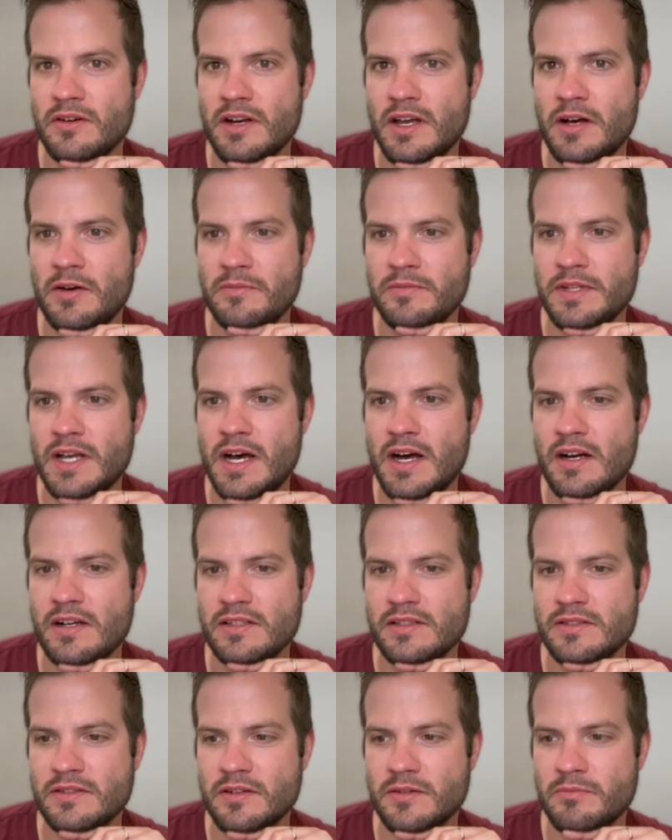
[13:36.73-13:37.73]
help
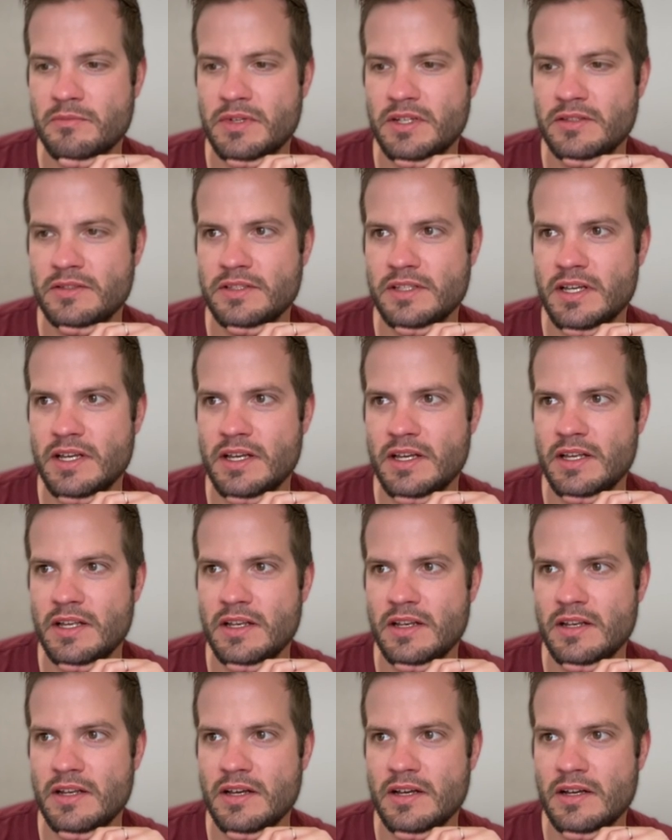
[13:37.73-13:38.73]
docs built
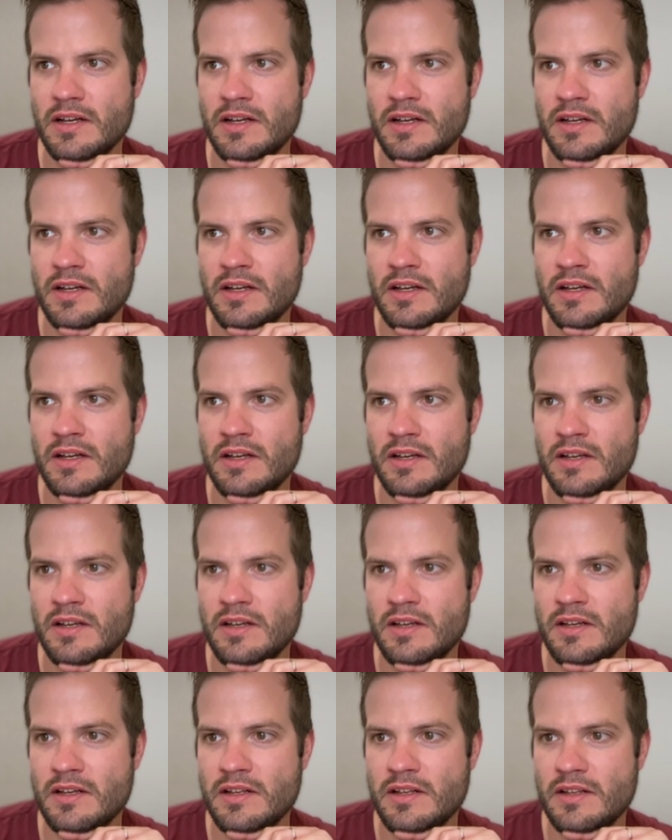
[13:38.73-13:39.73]
in
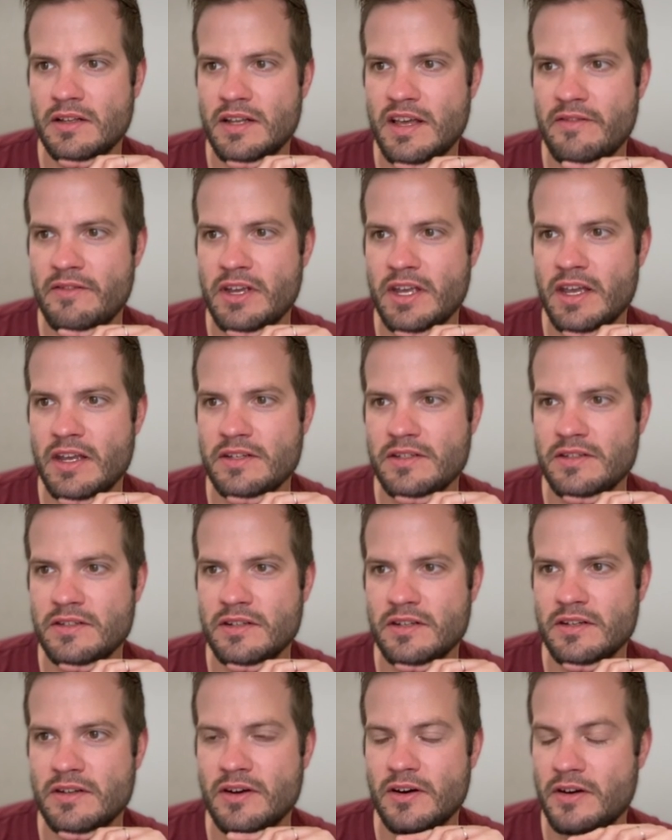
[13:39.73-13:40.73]

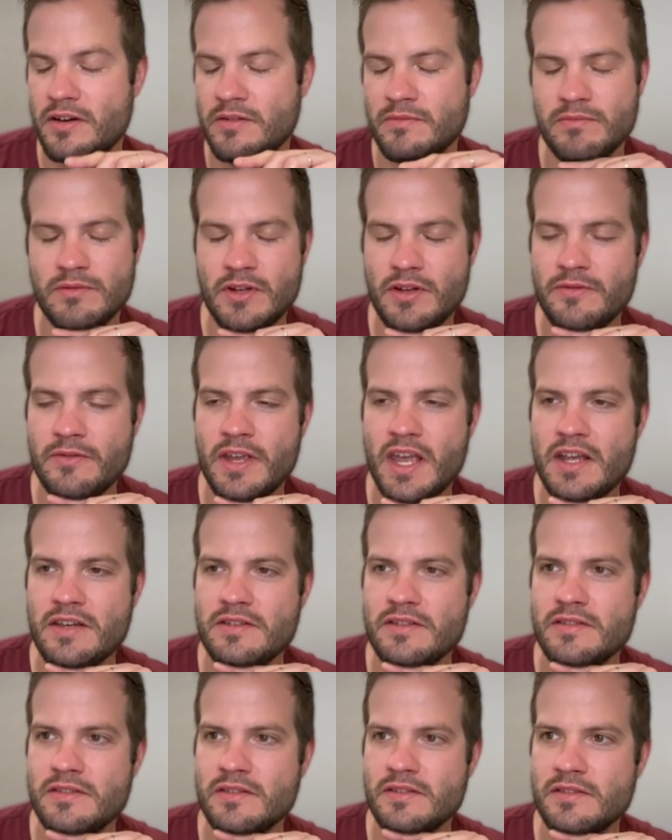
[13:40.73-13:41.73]
navigation or
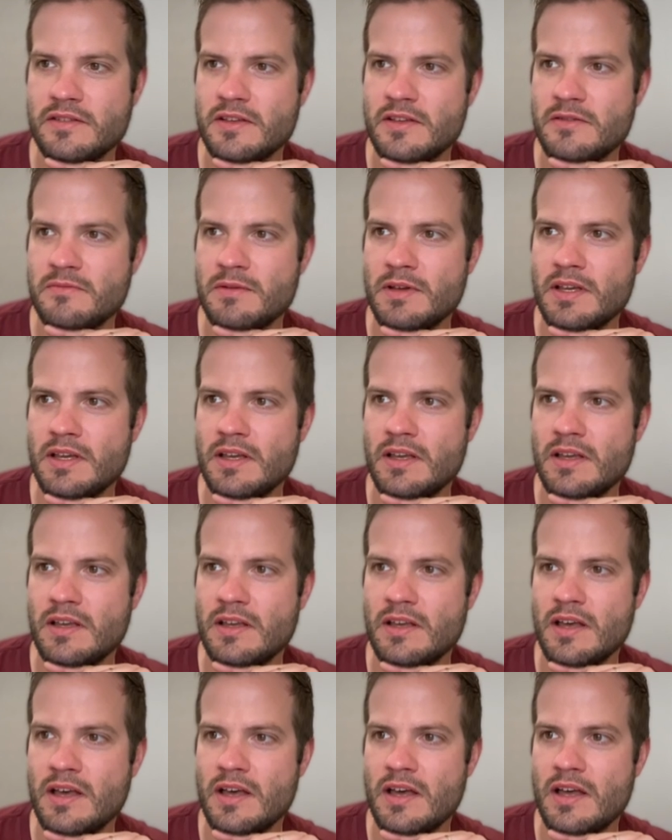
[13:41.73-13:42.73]
notifications, excuse me,
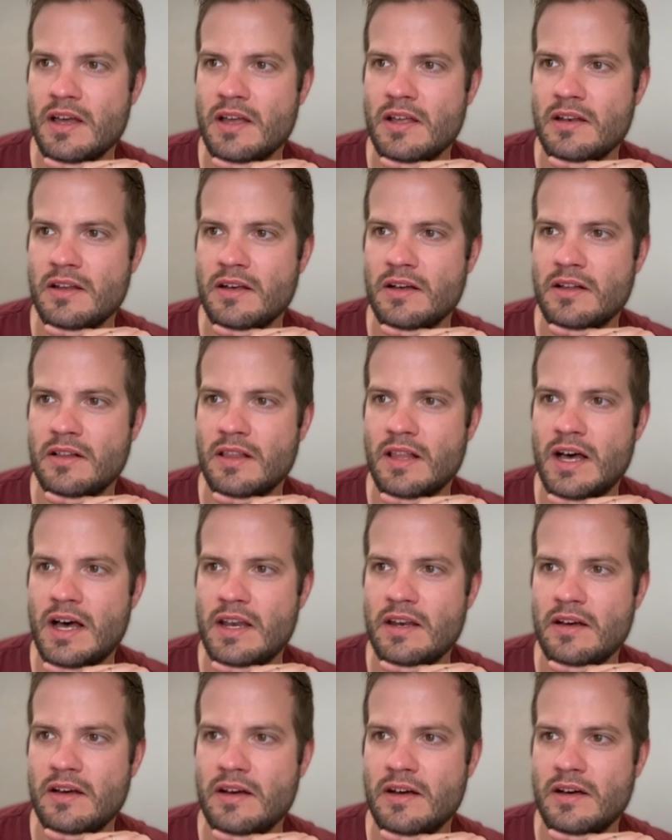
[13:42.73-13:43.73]
and a
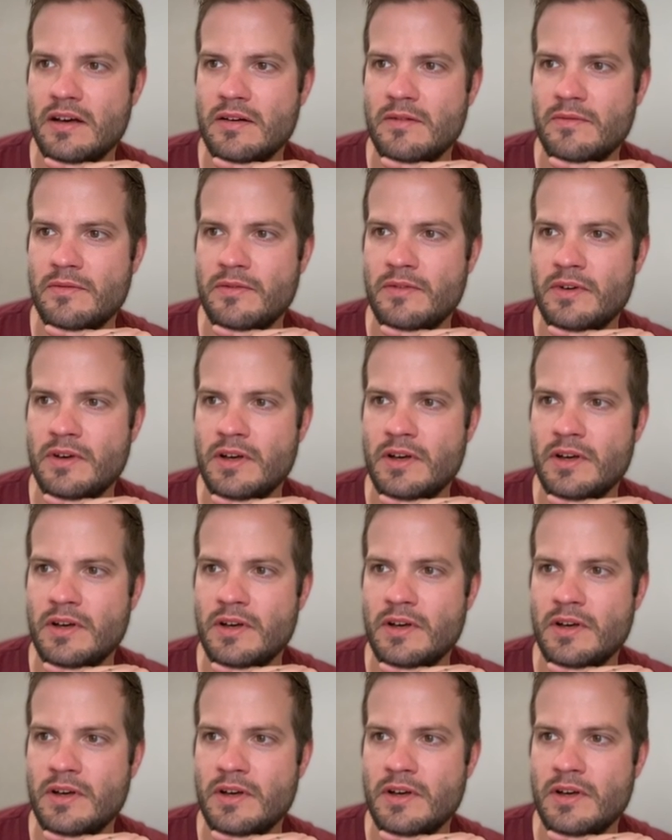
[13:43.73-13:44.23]
lot of